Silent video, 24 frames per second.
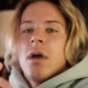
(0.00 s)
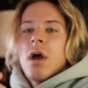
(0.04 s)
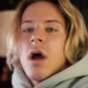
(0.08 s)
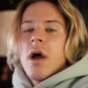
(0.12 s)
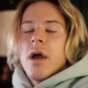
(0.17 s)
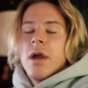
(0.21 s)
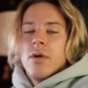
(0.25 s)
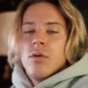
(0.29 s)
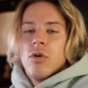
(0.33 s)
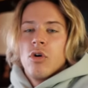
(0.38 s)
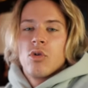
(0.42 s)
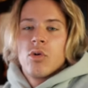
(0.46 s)
All
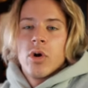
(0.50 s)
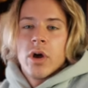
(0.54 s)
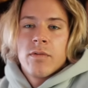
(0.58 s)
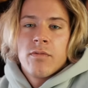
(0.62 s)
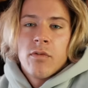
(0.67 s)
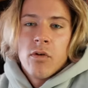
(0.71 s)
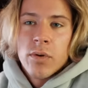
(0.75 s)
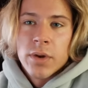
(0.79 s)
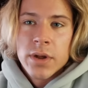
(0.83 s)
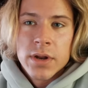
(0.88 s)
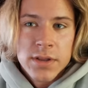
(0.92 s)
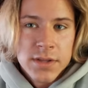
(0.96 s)
right, real quick
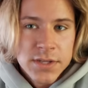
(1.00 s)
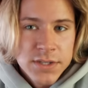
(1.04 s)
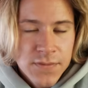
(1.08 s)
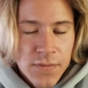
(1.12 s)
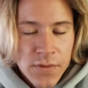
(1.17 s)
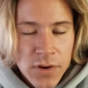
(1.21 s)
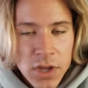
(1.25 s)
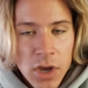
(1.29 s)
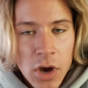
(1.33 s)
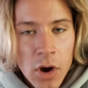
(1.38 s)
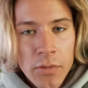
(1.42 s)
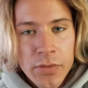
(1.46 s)
before we get in this
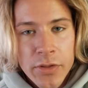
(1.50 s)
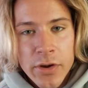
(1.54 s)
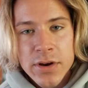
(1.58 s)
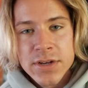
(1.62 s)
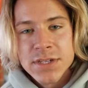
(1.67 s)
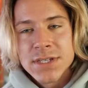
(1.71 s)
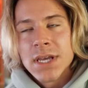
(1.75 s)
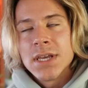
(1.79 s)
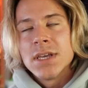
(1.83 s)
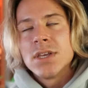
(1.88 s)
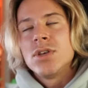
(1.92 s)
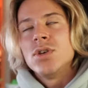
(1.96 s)
video, there
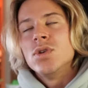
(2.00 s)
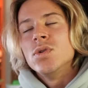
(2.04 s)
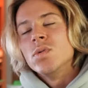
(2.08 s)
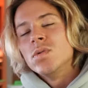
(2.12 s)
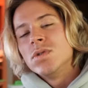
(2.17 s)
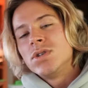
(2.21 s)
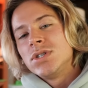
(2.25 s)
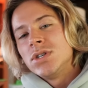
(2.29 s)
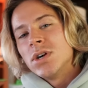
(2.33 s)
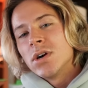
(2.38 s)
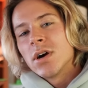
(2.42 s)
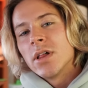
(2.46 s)
is a
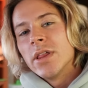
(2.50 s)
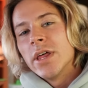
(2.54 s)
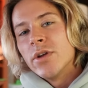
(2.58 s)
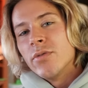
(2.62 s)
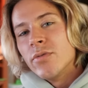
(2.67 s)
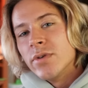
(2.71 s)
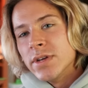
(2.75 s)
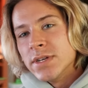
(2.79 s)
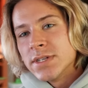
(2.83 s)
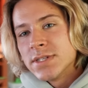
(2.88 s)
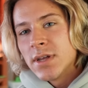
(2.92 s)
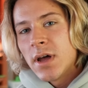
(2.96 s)
huge YoungLA
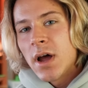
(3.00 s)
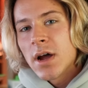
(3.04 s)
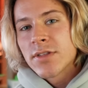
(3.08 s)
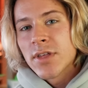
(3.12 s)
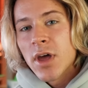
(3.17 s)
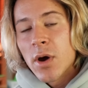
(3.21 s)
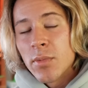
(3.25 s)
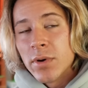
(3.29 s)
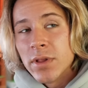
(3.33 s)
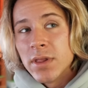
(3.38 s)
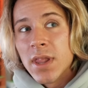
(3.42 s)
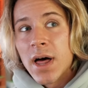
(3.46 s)
restock
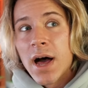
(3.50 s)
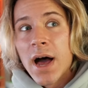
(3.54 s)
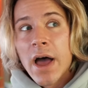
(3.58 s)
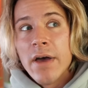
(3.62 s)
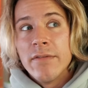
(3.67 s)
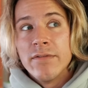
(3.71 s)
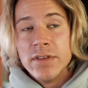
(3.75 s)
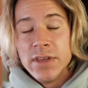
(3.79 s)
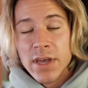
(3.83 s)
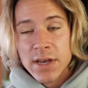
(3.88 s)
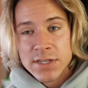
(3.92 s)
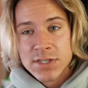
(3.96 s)
that went
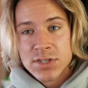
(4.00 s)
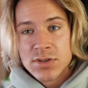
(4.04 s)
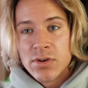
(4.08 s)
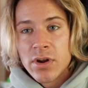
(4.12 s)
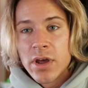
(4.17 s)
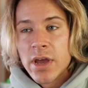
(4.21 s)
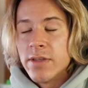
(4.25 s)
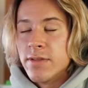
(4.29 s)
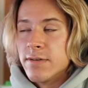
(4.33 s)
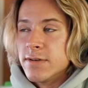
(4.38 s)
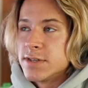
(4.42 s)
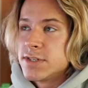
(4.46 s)
live
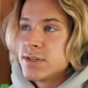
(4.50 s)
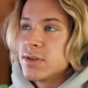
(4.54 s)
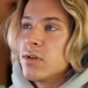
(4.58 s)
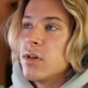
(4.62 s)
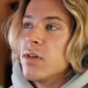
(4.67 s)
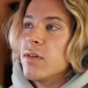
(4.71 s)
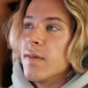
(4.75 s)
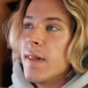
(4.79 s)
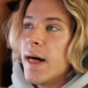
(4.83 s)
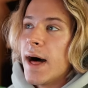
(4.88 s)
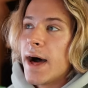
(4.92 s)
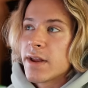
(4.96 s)
yesterday, and there's still
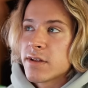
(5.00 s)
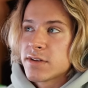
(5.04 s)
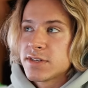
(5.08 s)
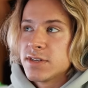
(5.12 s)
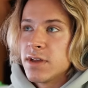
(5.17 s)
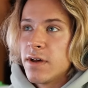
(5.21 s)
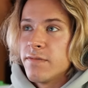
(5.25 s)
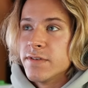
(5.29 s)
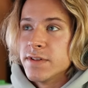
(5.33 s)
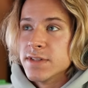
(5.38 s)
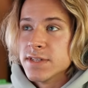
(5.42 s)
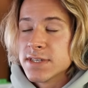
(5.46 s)
a lot of
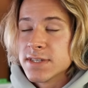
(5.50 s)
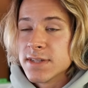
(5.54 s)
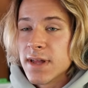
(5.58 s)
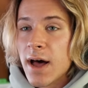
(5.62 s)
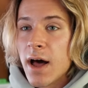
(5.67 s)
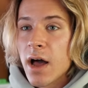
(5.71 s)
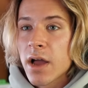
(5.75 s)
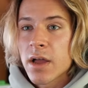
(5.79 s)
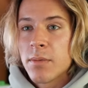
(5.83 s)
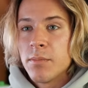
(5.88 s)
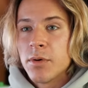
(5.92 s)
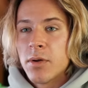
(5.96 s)
stuff in
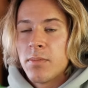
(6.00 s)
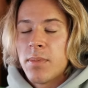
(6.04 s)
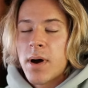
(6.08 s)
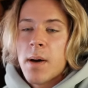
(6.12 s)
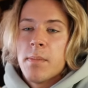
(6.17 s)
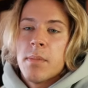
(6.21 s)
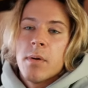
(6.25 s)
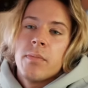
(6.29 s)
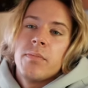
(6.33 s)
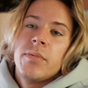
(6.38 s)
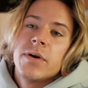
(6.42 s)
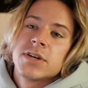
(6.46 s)
stock. I'm gonna
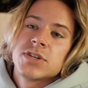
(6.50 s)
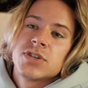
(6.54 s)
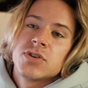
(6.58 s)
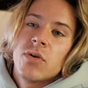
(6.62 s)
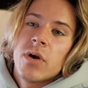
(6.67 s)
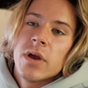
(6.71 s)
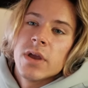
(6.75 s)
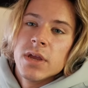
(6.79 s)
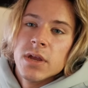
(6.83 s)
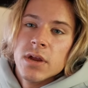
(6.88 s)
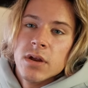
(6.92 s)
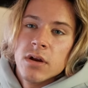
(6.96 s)
pop up a picture
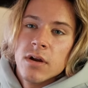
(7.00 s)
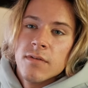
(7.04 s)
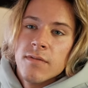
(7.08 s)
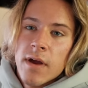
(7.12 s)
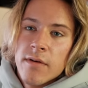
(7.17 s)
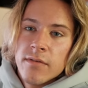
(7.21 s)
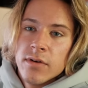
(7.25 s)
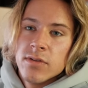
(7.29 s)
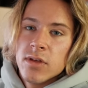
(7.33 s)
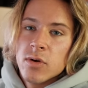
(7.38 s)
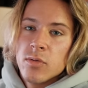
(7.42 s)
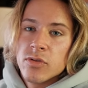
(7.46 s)
right here of
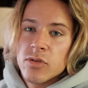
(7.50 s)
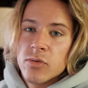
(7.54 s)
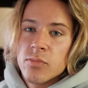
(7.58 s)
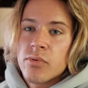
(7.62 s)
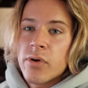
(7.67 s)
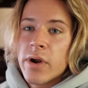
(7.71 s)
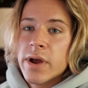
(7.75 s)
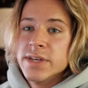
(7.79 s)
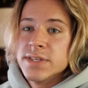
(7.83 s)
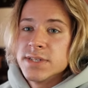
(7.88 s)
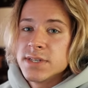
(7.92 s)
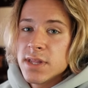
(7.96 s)
everything with the
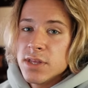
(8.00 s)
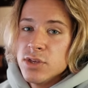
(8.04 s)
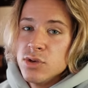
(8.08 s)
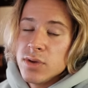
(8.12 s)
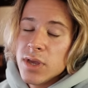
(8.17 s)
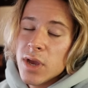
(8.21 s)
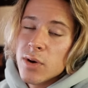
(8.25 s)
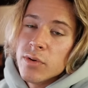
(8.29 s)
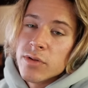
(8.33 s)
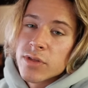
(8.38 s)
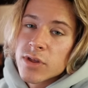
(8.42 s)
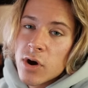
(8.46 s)
pricing that you
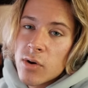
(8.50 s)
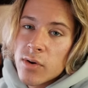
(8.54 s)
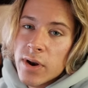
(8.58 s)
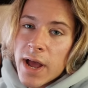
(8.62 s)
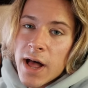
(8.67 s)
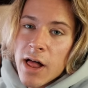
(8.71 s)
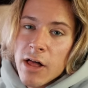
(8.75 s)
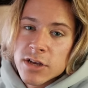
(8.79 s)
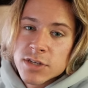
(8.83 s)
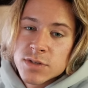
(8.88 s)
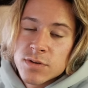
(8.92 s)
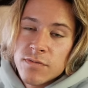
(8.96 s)
get with code
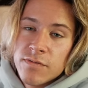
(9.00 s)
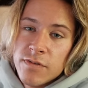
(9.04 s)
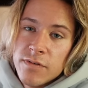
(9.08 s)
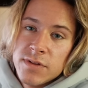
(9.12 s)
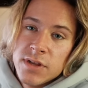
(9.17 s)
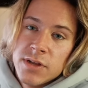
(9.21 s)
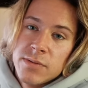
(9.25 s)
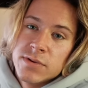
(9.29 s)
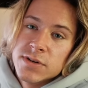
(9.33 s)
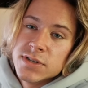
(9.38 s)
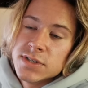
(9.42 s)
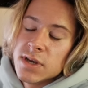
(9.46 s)
Alex for
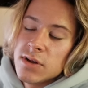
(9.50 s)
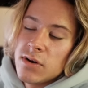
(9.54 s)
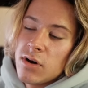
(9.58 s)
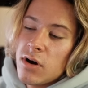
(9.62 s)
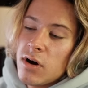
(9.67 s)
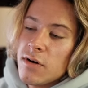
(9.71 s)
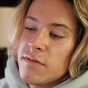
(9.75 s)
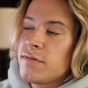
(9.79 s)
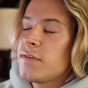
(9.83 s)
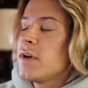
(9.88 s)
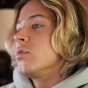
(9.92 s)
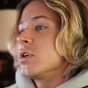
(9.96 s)
15%
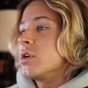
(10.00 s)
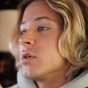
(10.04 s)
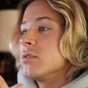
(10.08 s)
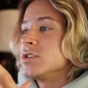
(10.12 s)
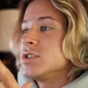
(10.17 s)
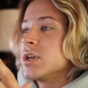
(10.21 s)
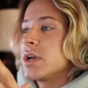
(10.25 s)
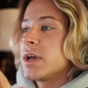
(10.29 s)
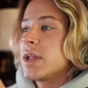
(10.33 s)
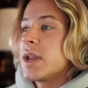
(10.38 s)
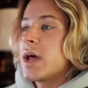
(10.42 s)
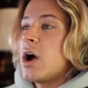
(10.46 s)
off. I'm gonna go
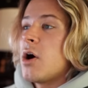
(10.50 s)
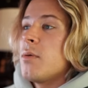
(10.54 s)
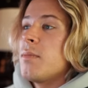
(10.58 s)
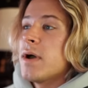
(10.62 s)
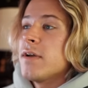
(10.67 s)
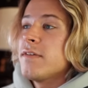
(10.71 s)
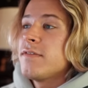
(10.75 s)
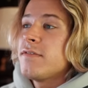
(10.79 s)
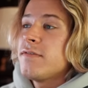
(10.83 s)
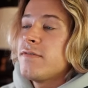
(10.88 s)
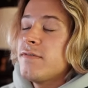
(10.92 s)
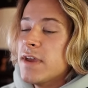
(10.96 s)
check it out.
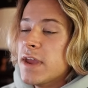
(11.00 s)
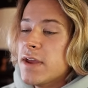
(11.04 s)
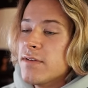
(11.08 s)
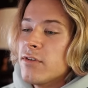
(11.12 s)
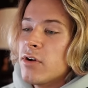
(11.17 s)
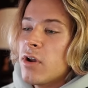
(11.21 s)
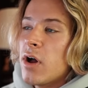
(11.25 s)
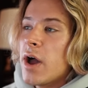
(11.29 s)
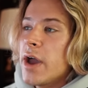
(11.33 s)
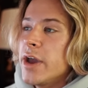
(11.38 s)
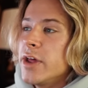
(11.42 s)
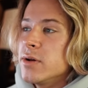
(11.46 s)
My
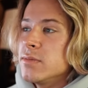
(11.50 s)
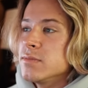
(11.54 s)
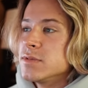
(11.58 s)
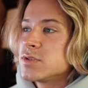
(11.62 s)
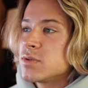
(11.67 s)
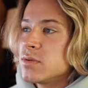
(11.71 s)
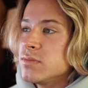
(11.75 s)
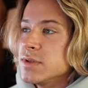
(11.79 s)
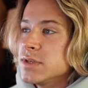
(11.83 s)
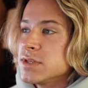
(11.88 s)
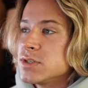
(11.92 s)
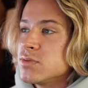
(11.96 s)
favorite items
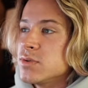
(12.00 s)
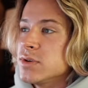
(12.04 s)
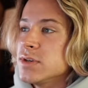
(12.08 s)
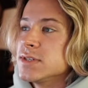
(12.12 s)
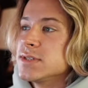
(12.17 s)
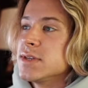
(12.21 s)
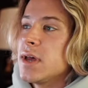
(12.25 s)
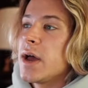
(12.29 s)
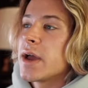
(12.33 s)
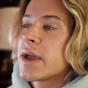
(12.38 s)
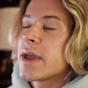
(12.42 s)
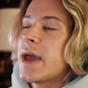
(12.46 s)
from this
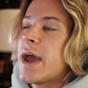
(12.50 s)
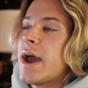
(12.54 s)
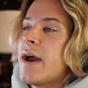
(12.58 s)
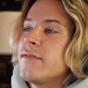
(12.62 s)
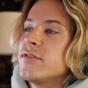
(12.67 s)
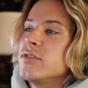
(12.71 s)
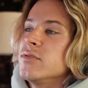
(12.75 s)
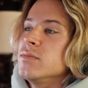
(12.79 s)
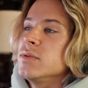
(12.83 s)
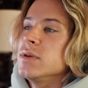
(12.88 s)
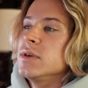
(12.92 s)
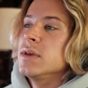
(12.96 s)
restock
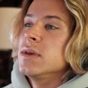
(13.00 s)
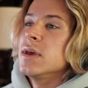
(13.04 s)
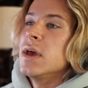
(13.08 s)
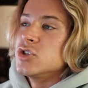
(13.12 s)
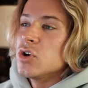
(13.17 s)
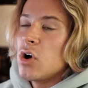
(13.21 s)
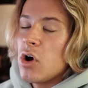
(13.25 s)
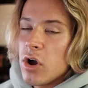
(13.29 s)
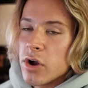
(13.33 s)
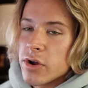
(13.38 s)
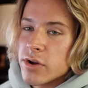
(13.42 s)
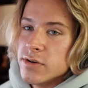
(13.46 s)
have to be
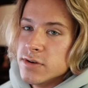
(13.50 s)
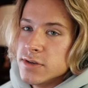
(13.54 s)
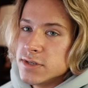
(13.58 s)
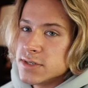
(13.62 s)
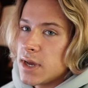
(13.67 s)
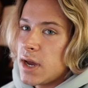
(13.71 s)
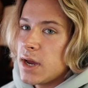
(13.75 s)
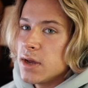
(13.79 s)
joggers.